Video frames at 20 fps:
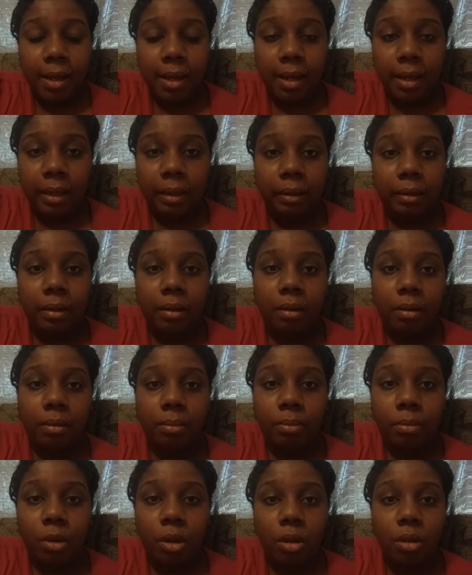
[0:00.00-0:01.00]
And
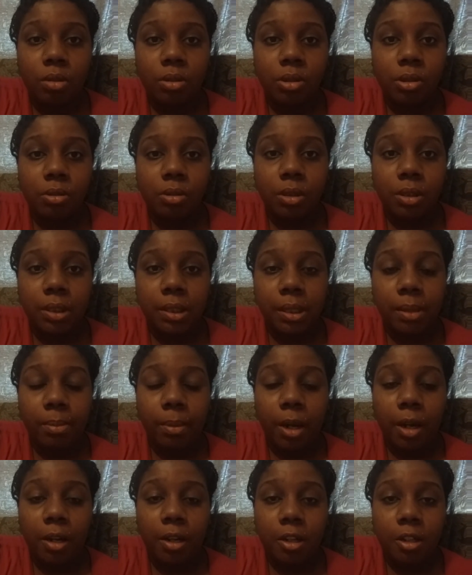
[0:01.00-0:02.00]
also to see
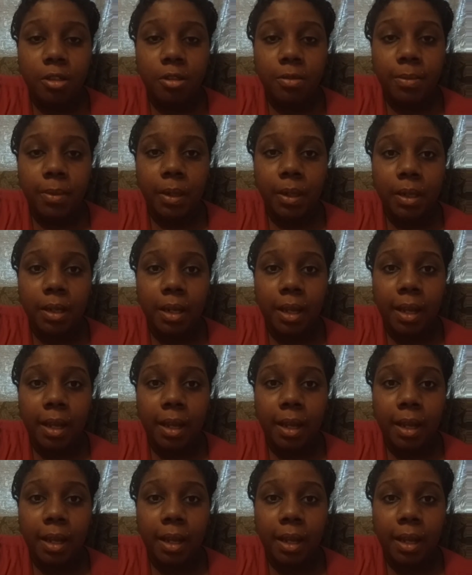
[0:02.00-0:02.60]
my husband